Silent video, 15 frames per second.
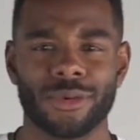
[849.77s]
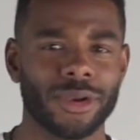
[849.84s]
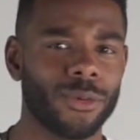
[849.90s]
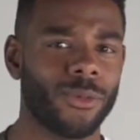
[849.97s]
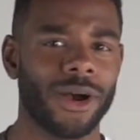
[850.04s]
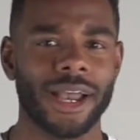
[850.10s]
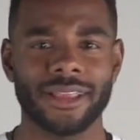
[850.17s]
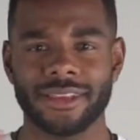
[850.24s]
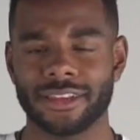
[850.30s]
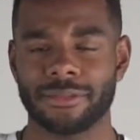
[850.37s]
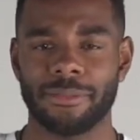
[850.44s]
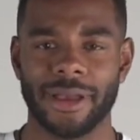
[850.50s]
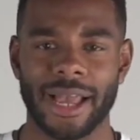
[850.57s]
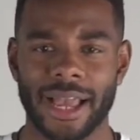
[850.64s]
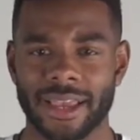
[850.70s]
Rewind this
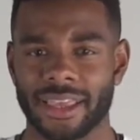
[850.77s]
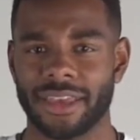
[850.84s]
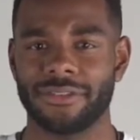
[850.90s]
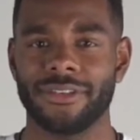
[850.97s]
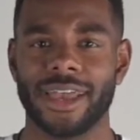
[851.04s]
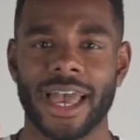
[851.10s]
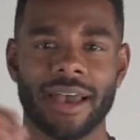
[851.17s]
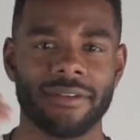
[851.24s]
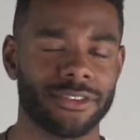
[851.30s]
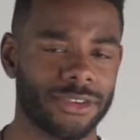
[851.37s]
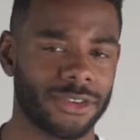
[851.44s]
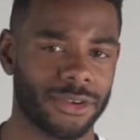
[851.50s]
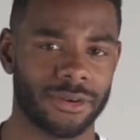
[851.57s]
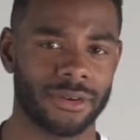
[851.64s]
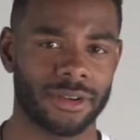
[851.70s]
back if you have
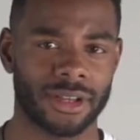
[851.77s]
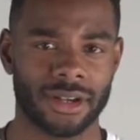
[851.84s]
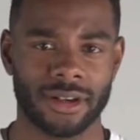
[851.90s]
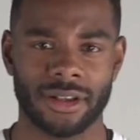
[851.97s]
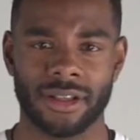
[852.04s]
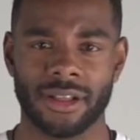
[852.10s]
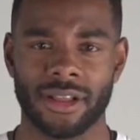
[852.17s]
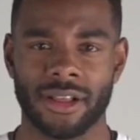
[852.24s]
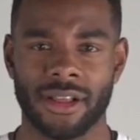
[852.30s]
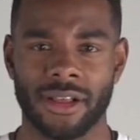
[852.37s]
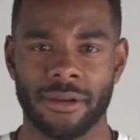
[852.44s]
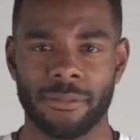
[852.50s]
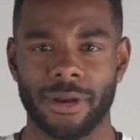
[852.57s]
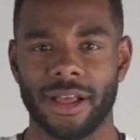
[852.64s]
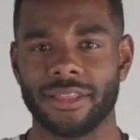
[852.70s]
to.
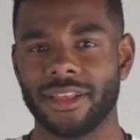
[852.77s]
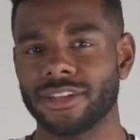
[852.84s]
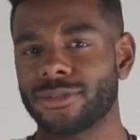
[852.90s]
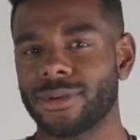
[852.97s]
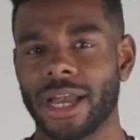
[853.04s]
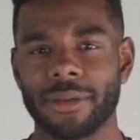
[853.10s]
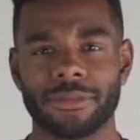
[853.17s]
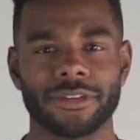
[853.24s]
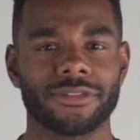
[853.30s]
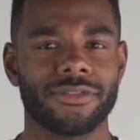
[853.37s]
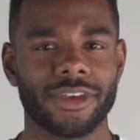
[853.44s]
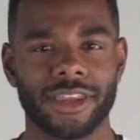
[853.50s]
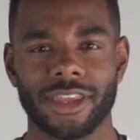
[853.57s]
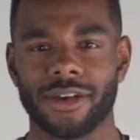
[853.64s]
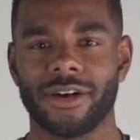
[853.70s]
But let's wrap this
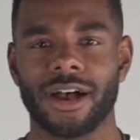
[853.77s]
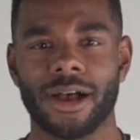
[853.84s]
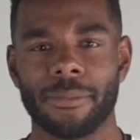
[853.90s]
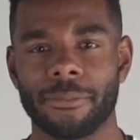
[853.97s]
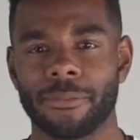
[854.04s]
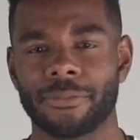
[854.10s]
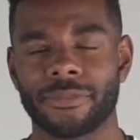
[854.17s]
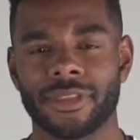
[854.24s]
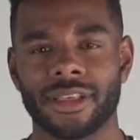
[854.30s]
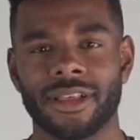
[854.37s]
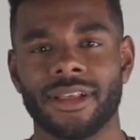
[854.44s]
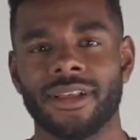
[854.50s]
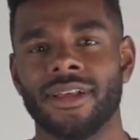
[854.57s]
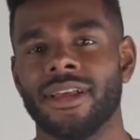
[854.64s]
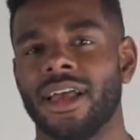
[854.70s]
video up.
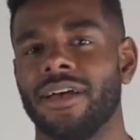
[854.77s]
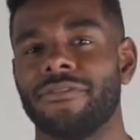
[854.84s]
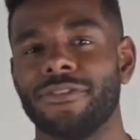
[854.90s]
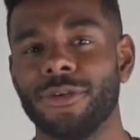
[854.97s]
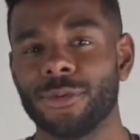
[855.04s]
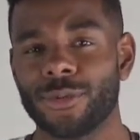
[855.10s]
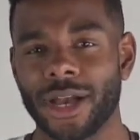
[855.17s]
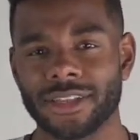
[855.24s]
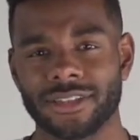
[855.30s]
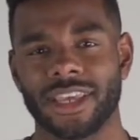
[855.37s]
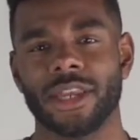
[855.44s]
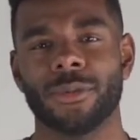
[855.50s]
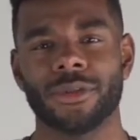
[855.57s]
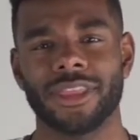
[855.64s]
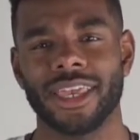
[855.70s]
If you
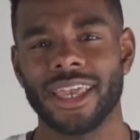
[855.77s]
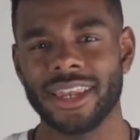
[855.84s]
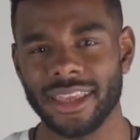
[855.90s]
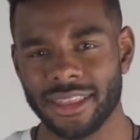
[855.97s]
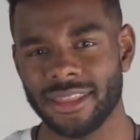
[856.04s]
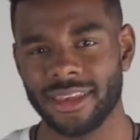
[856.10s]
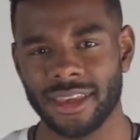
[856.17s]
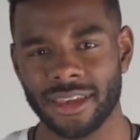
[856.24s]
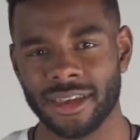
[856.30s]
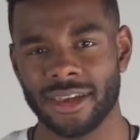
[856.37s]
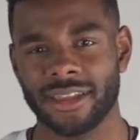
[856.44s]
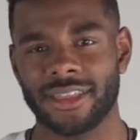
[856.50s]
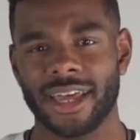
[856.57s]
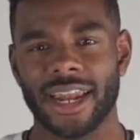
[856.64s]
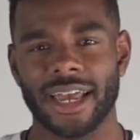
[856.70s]
resonated with
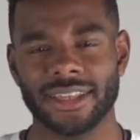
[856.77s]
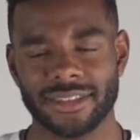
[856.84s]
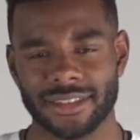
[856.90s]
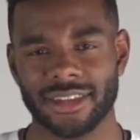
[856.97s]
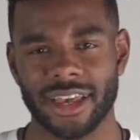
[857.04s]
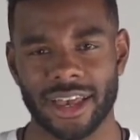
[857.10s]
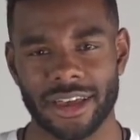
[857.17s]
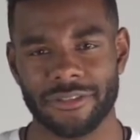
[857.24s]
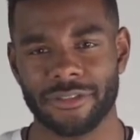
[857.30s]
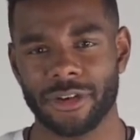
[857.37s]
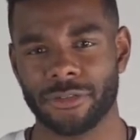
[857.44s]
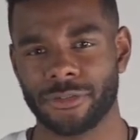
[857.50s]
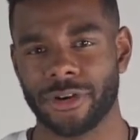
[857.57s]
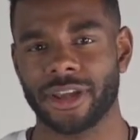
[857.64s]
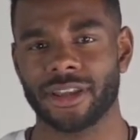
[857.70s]
anything that I said, feel
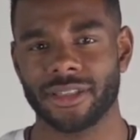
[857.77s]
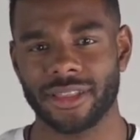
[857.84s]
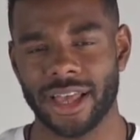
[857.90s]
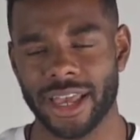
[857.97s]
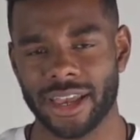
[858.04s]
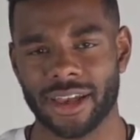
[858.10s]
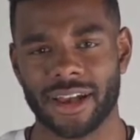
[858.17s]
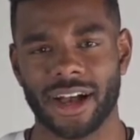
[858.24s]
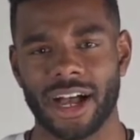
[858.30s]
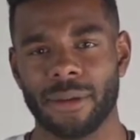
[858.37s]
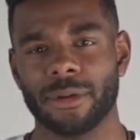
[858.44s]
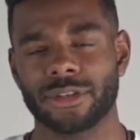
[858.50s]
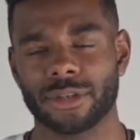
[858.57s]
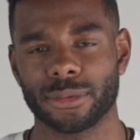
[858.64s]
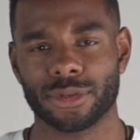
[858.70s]
free to like,
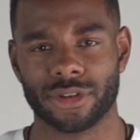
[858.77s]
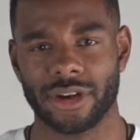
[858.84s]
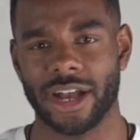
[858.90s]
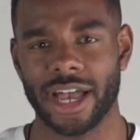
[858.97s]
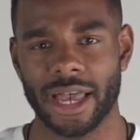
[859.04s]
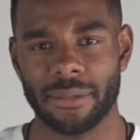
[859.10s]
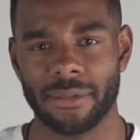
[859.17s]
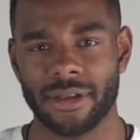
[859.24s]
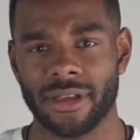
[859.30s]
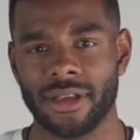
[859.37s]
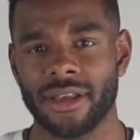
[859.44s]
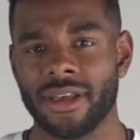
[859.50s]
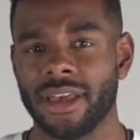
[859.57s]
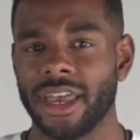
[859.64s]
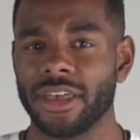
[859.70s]
comment,
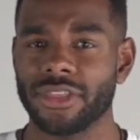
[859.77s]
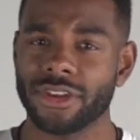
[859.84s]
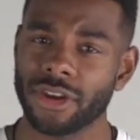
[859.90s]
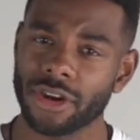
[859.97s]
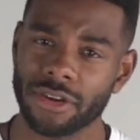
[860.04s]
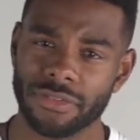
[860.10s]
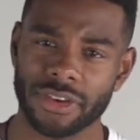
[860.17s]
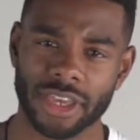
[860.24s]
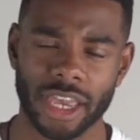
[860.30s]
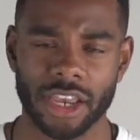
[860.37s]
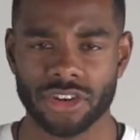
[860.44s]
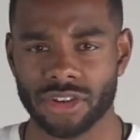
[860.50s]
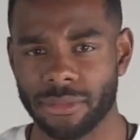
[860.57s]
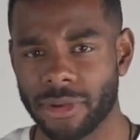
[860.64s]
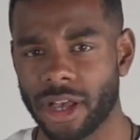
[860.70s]
subscribe. Hit the
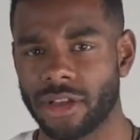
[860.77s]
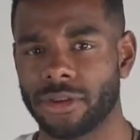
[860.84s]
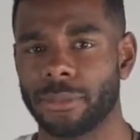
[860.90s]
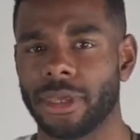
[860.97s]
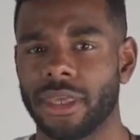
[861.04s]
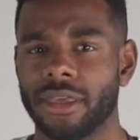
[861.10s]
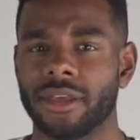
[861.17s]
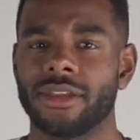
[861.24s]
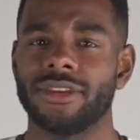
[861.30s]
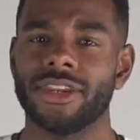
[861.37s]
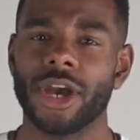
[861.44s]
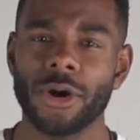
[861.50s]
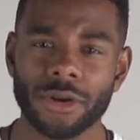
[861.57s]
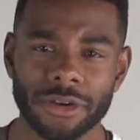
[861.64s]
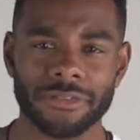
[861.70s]
notification bell to be
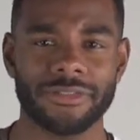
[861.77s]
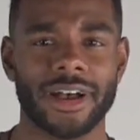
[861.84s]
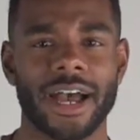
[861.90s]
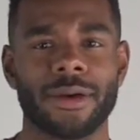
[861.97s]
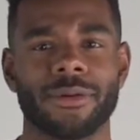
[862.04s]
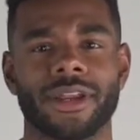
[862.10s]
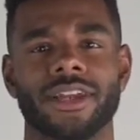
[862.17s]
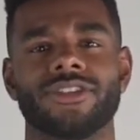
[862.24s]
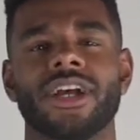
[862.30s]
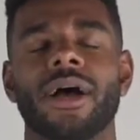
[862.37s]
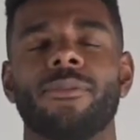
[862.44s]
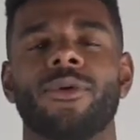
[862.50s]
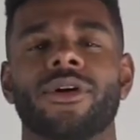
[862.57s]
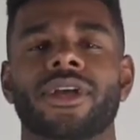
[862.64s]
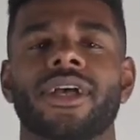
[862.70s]
notified when I drop
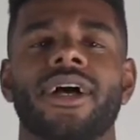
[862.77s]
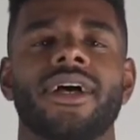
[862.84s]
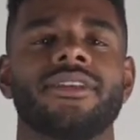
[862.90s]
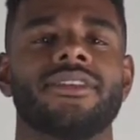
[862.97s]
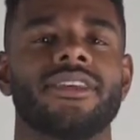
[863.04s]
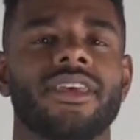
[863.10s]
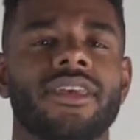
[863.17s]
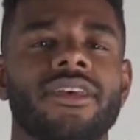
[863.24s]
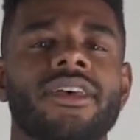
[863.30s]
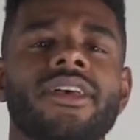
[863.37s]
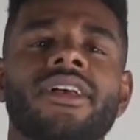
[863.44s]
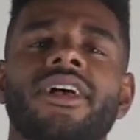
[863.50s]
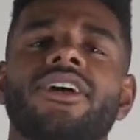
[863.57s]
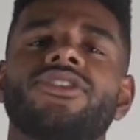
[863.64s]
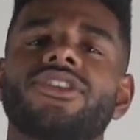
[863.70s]
more content.
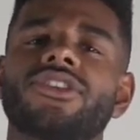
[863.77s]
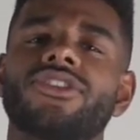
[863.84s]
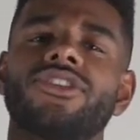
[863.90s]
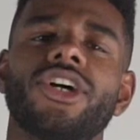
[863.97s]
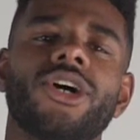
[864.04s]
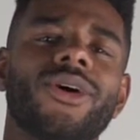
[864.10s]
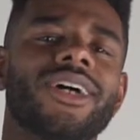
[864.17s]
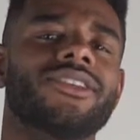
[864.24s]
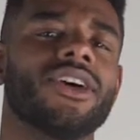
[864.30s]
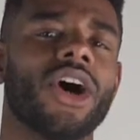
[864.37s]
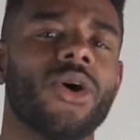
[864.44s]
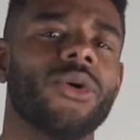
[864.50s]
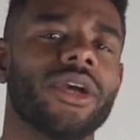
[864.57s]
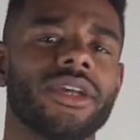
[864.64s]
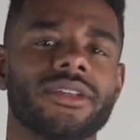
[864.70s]
And just know, as
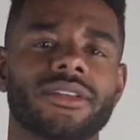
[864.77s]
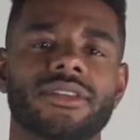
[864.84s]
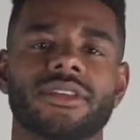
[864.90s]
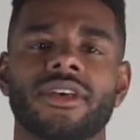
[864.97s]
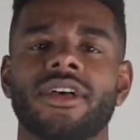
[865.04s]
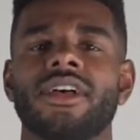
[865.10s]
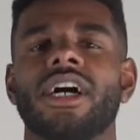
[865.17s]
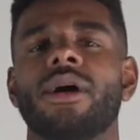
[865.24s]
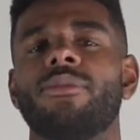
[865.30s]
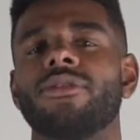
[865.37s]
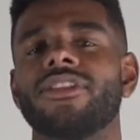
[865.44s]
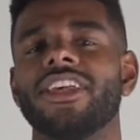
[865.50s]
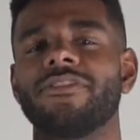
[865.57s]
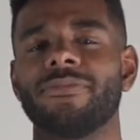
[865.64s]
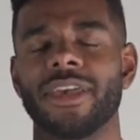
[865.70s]
always, a
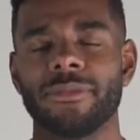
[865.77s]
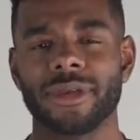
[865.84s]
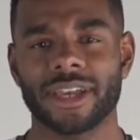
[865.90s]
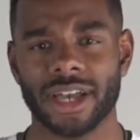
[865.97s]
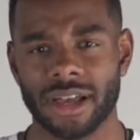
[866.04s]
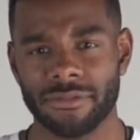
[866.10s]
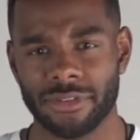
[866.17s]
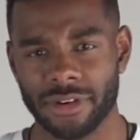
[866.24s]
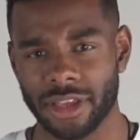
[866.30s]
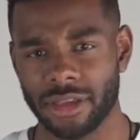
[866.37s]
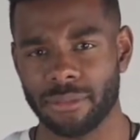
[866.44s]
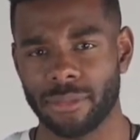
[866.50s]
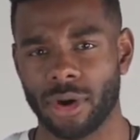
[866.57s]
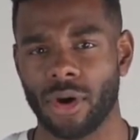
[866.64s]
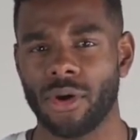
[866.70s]
belief may be
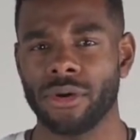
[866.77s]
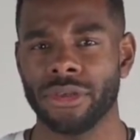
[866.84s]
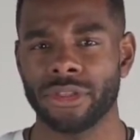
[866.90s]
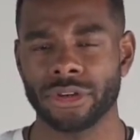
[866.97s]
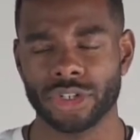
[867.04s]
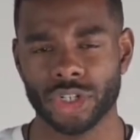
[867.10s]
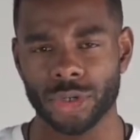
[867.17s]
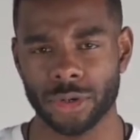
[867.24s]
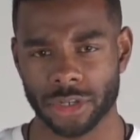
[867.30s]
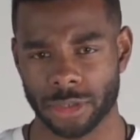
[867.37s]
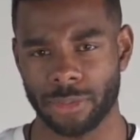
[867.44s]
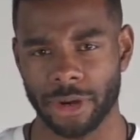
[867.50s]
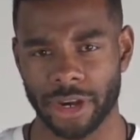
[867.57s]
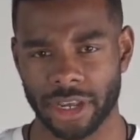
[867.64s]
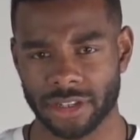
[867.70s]
comforting, but only through true
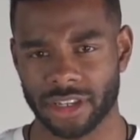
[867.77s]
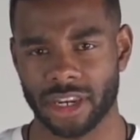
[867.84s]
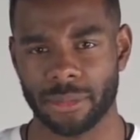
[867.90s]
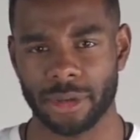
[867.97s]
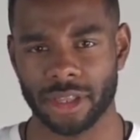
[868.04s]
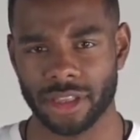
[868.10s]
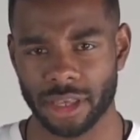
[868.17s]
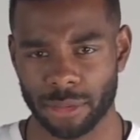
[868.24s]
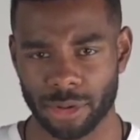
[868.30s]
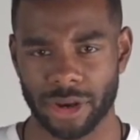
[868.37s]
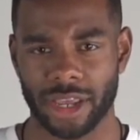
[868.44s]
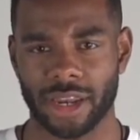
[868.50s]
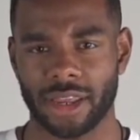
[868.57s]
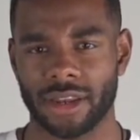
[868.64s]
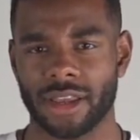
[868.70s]
experience can it be
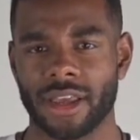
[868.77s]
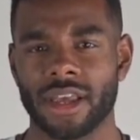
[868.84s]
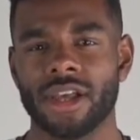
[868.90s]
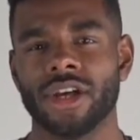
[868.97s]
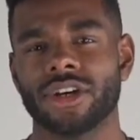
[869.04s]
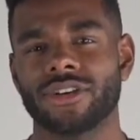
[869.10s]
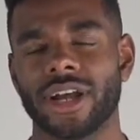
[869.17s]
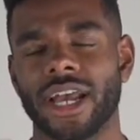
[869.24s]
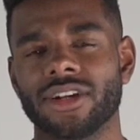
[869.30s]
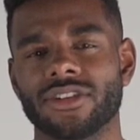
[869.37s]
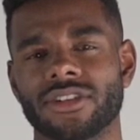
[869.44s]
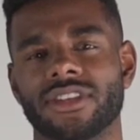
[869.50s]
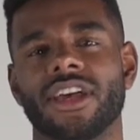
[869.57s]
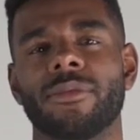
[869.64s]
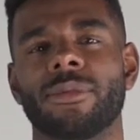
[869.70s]
liberating. Grant
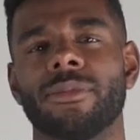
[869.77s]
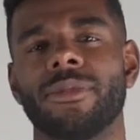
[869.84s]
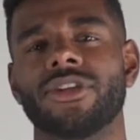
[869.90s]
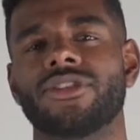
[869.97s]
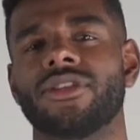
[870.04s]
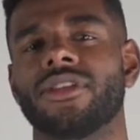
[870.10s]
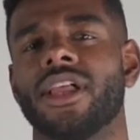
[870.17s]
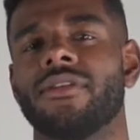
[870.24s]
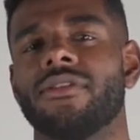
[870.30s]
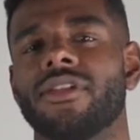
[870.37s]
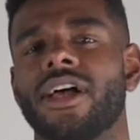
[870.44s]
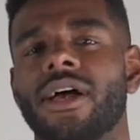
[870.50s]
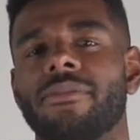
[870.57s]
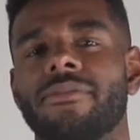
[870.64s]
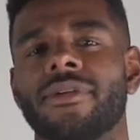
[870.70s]
yourself permission to level
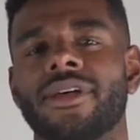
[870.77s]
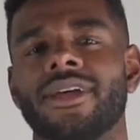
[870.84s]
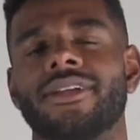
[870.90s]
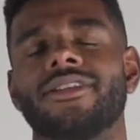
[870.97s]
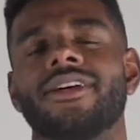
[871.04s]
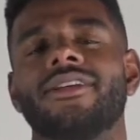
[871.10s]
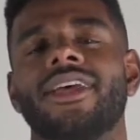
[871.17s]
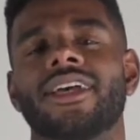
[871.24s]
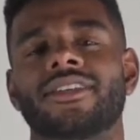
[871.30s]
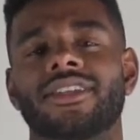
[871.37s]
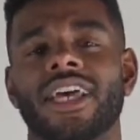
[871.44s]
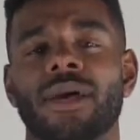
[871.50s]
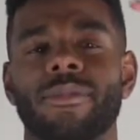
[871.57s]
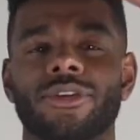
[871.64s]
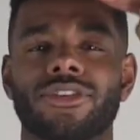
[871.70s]
up. Until next
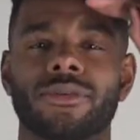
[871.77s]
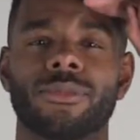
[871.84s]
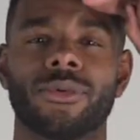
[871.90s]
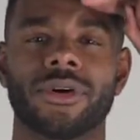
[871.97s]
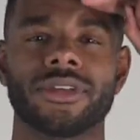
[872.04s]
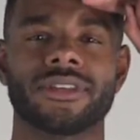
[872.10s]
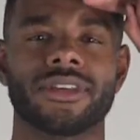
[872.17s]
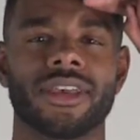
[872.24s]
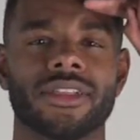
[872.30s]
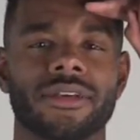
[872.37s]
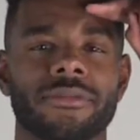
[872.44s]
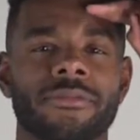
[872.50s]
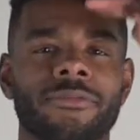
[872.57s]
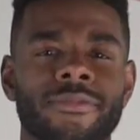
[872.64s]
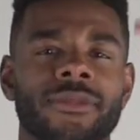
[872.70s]
time, it's your boy
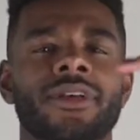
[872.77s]
Salem.